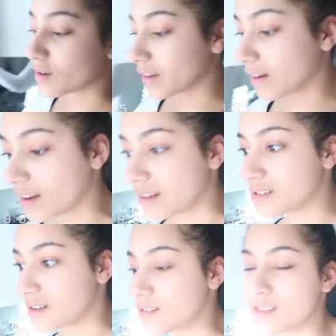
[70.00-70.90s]
my
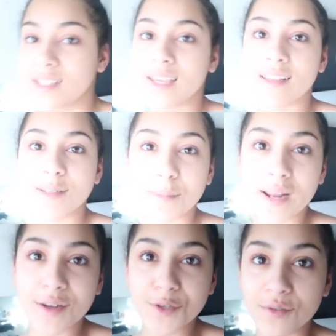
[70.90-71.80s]
curtains to get some
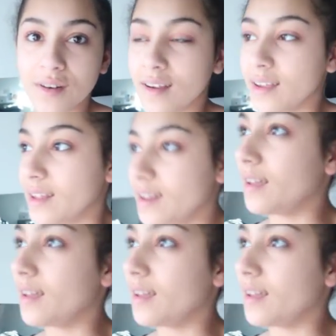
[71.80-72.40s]
natural light in